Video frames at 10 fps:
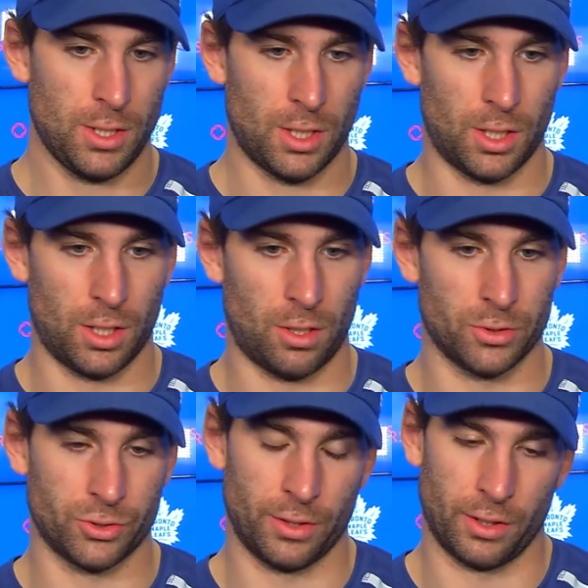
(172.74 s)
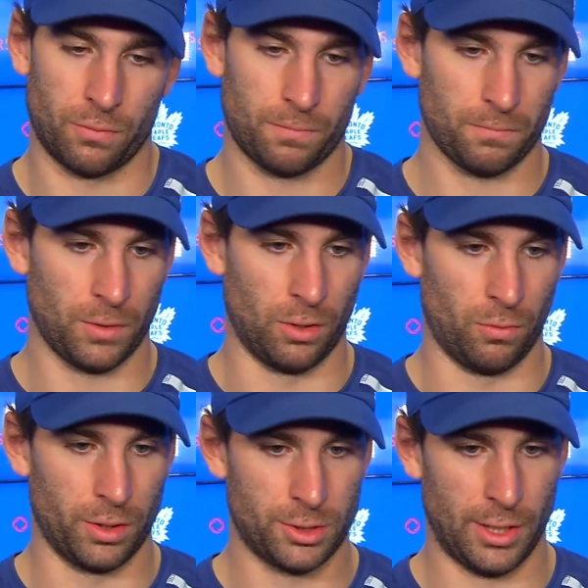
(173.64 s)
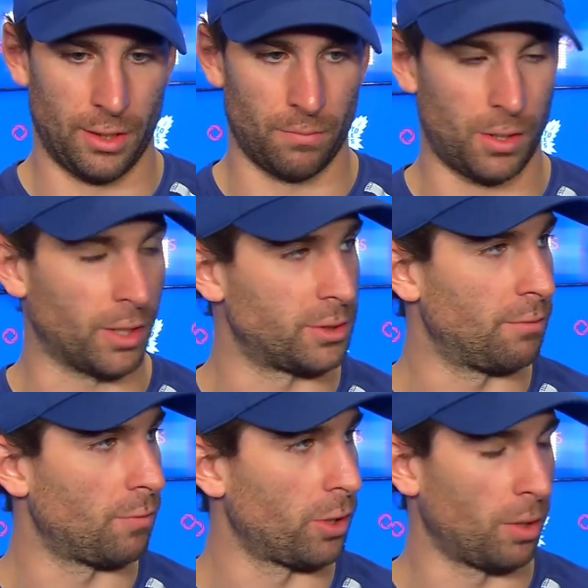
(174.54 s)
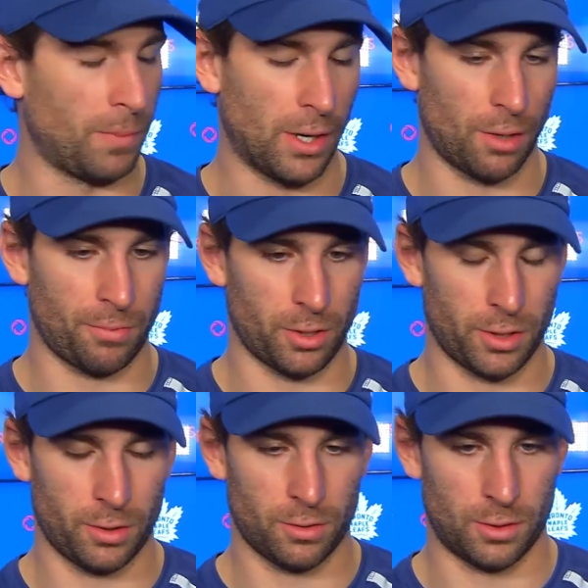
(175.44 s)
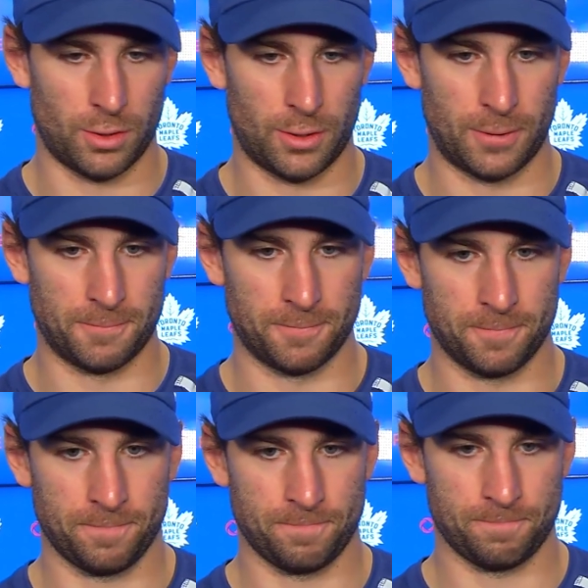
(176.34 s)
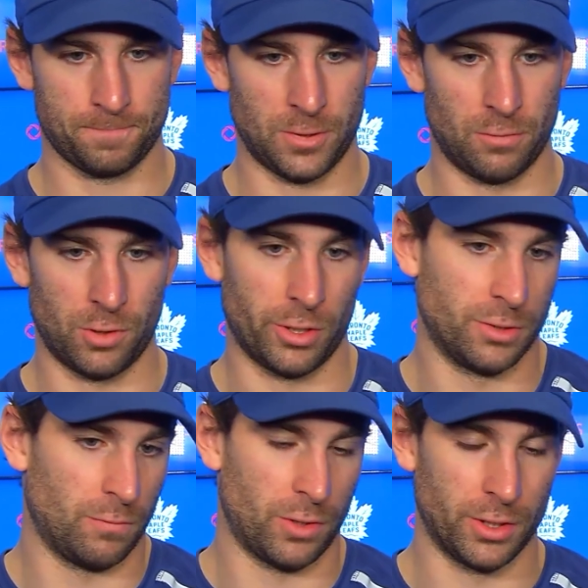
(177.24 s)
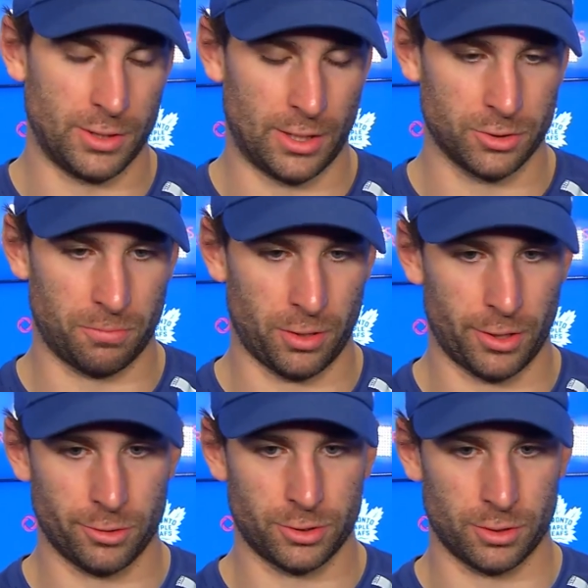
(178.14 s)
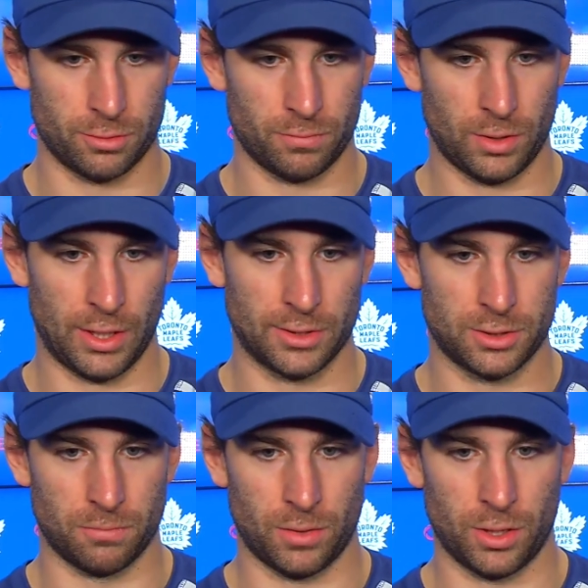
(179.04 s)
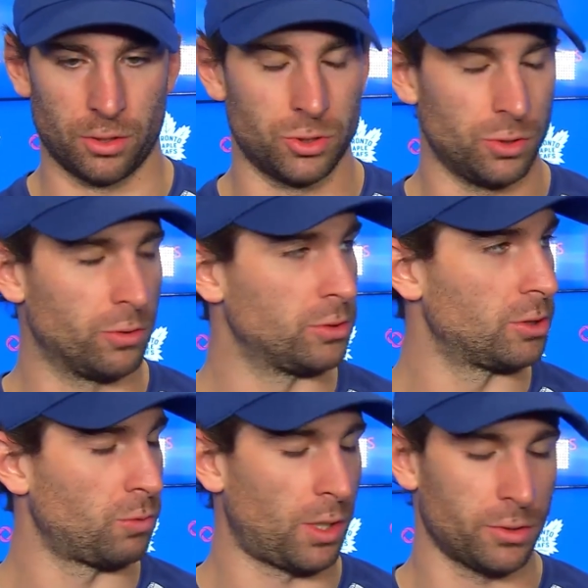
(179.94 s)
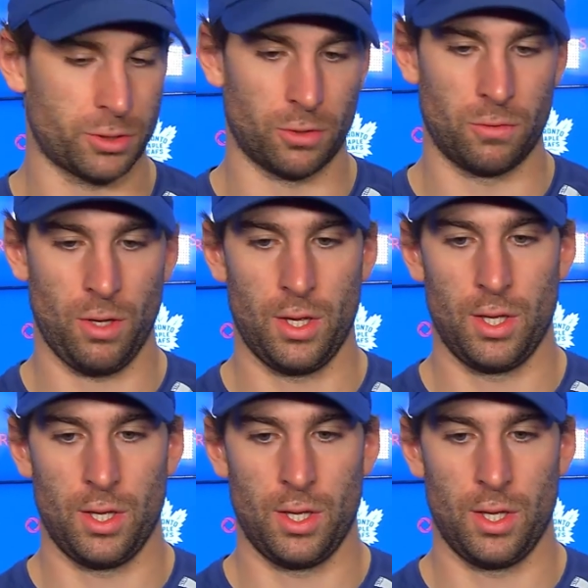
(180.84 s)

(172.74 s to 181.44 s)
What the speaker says: also I think, we stay out of the box. They have a very good power play. And they're really very talented players, and they got some good shooters as well. So,